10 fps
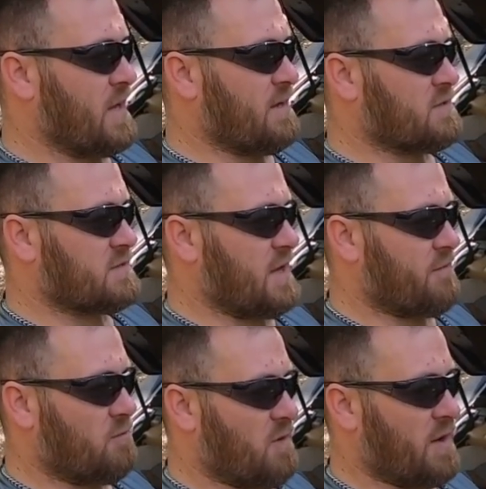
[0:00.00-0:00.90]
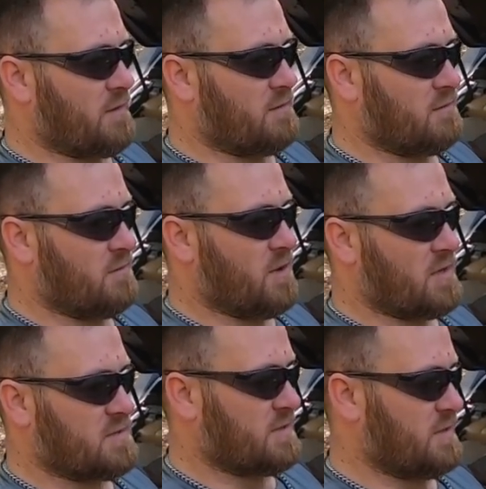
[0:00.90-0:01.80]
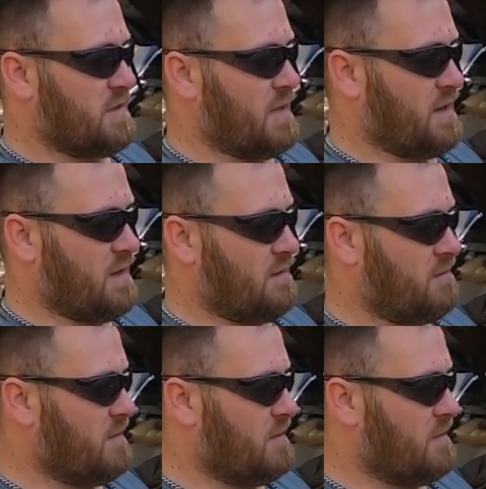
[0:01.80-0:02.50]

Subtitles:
just have it run nice and